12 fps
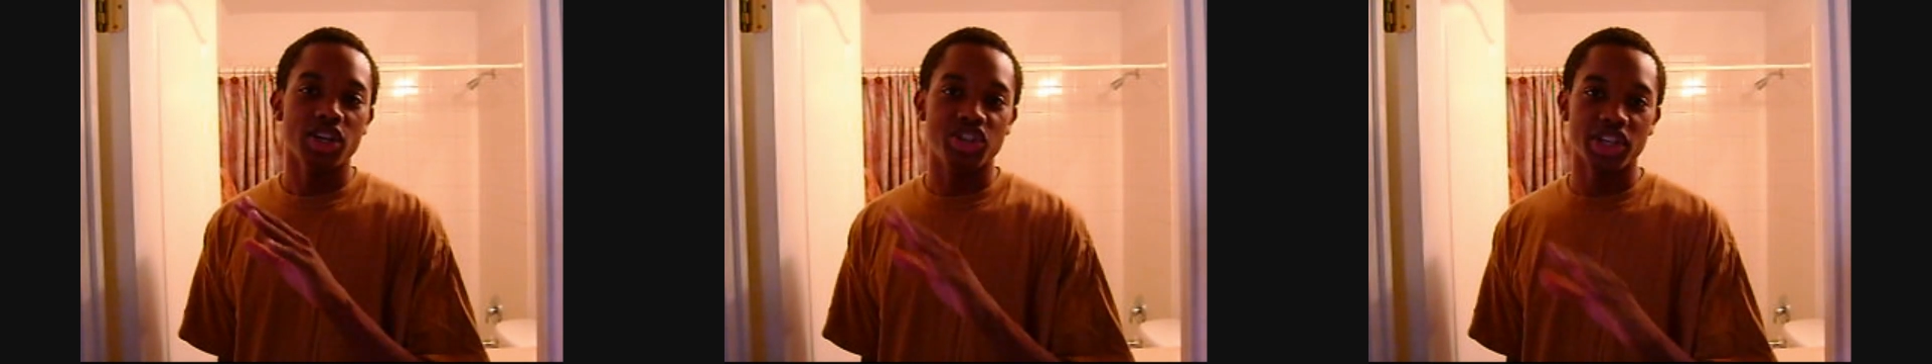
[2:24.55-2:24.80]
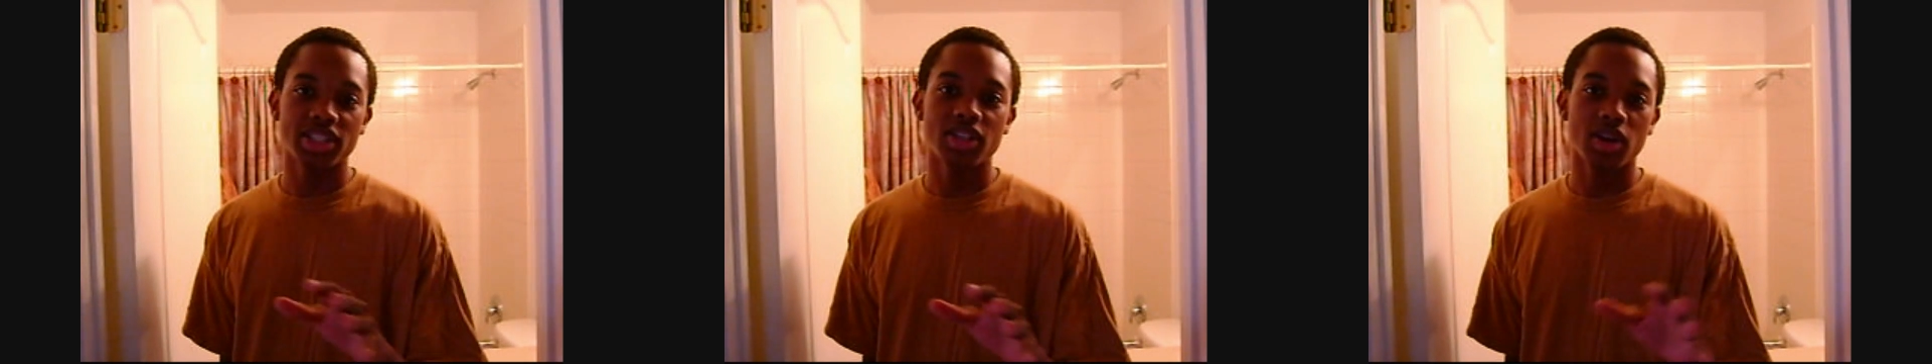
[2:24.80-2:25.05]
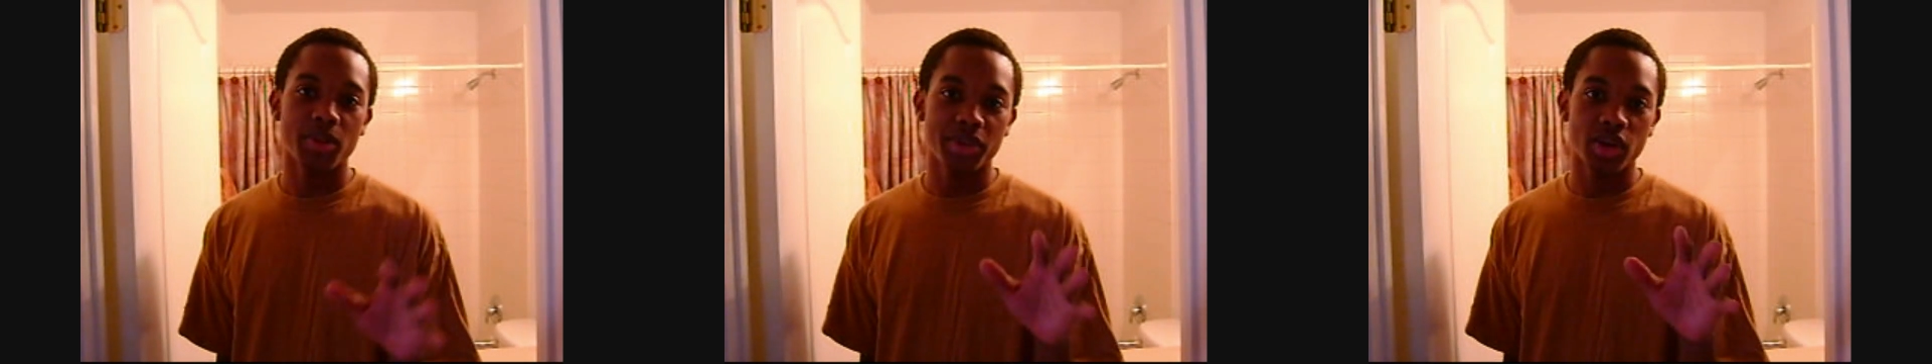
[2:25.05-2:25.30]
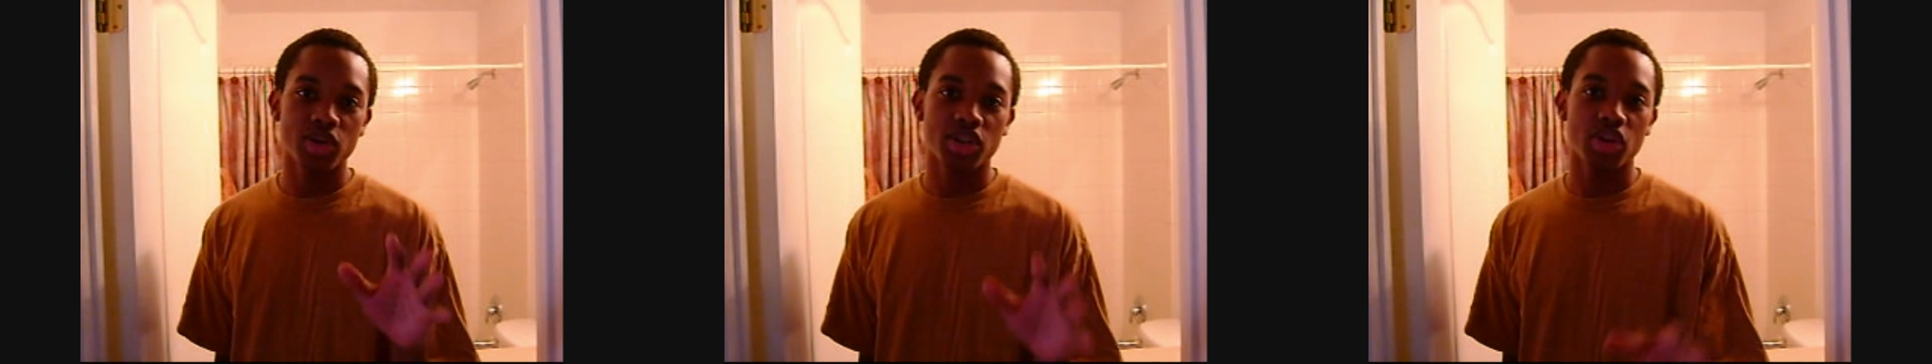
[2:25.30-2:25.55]
Just don't
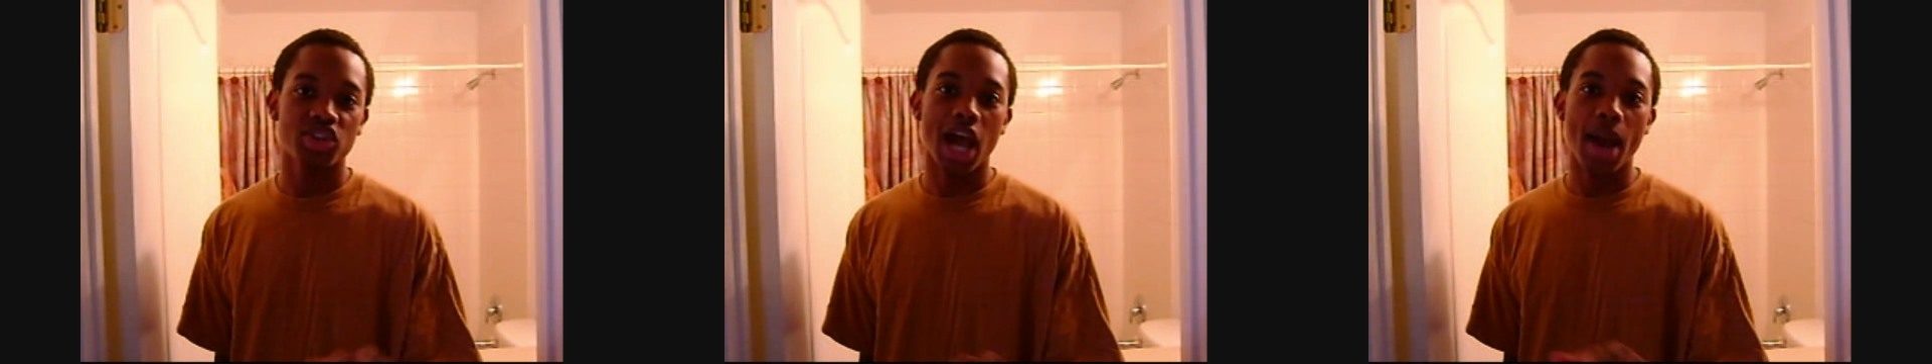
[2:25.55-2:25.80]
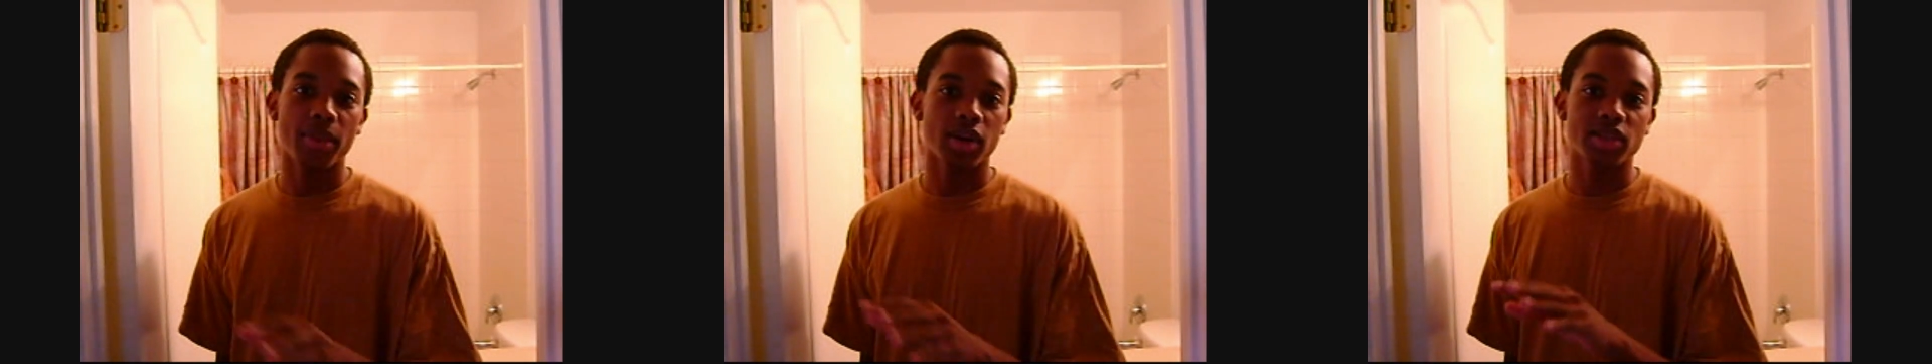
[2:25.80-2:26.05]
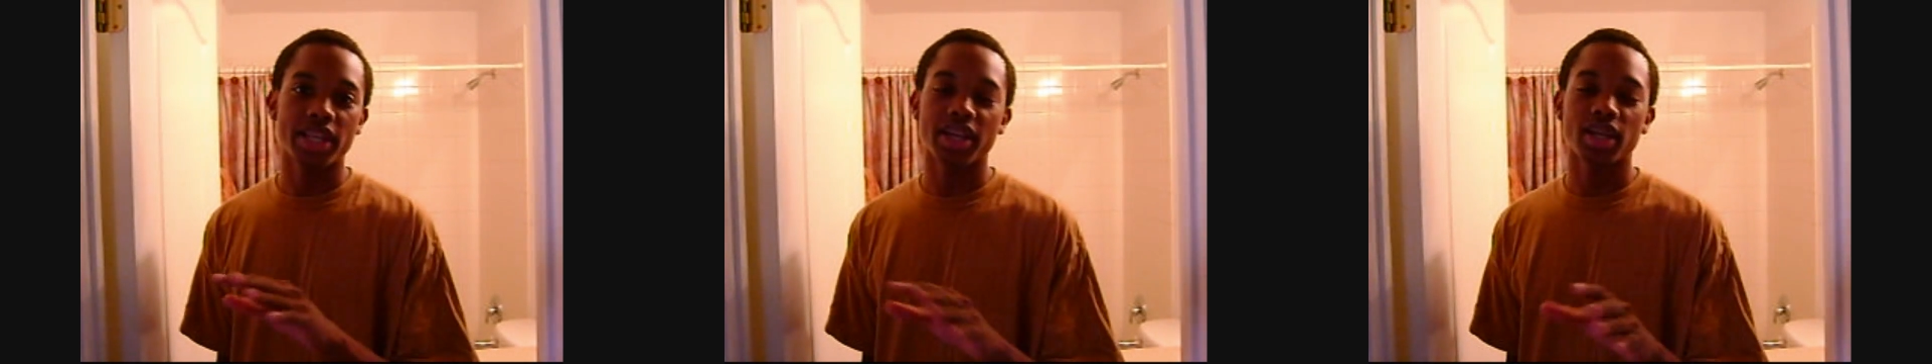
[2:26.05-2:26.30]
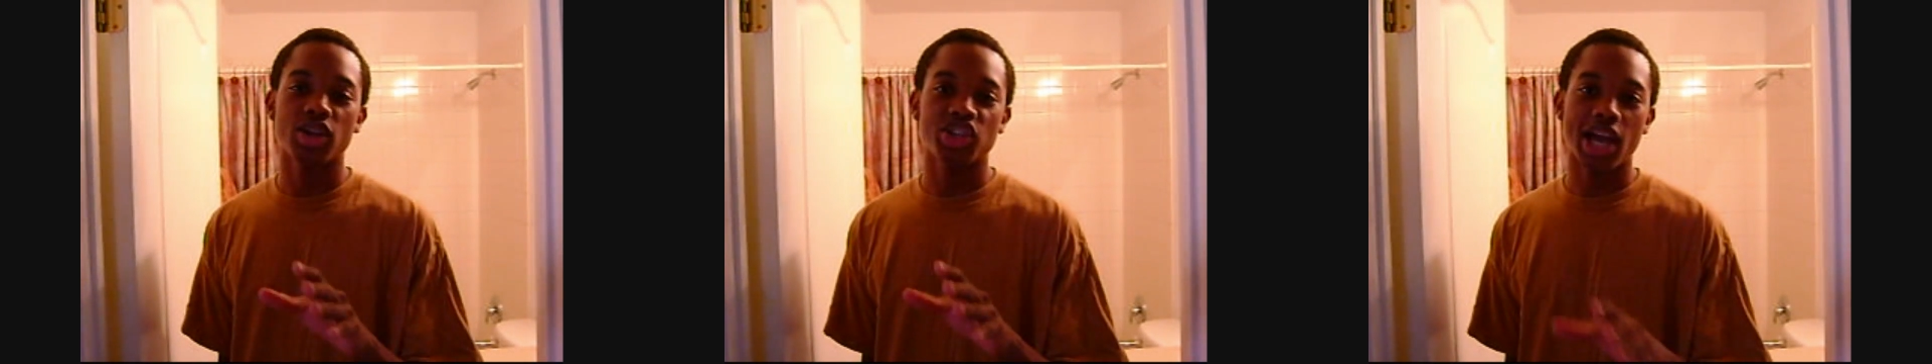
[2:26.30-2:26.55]
abuse your job and don't
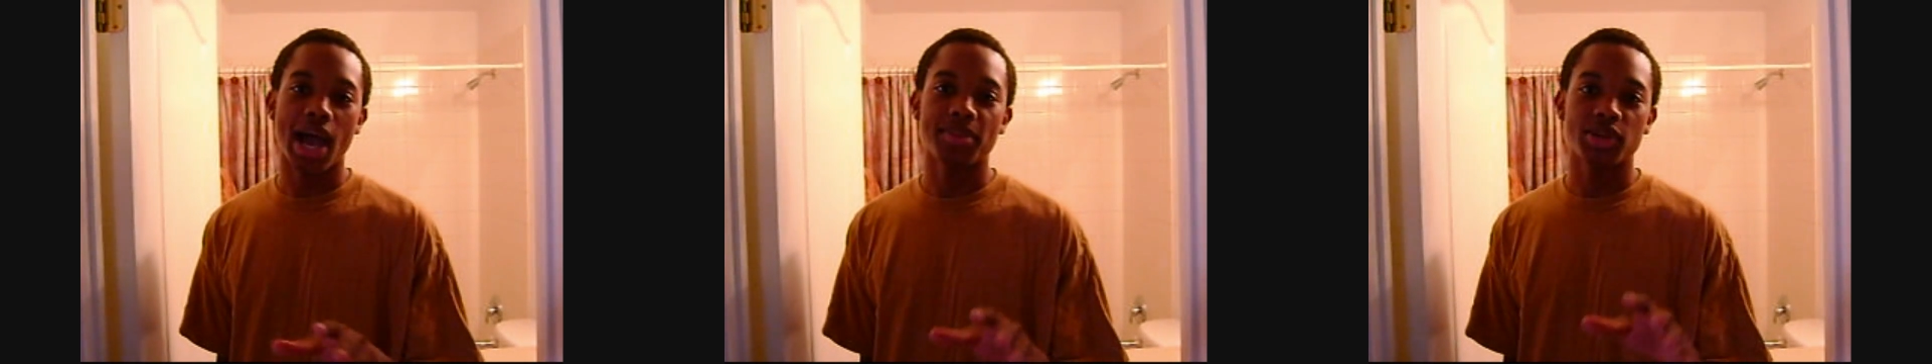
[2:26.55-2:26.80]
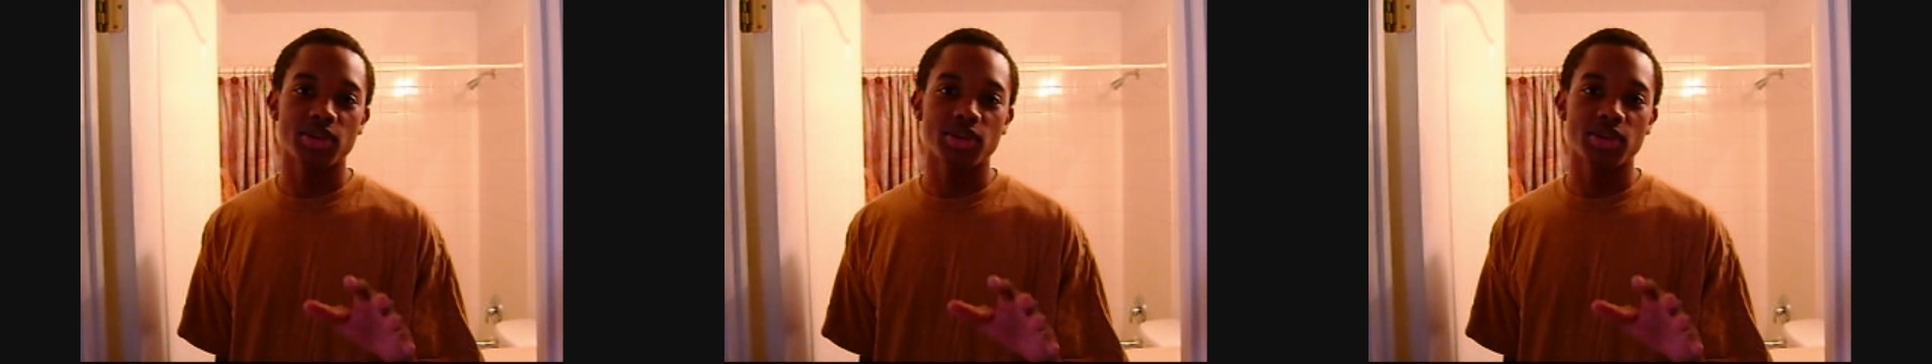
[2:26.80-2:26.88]
take your job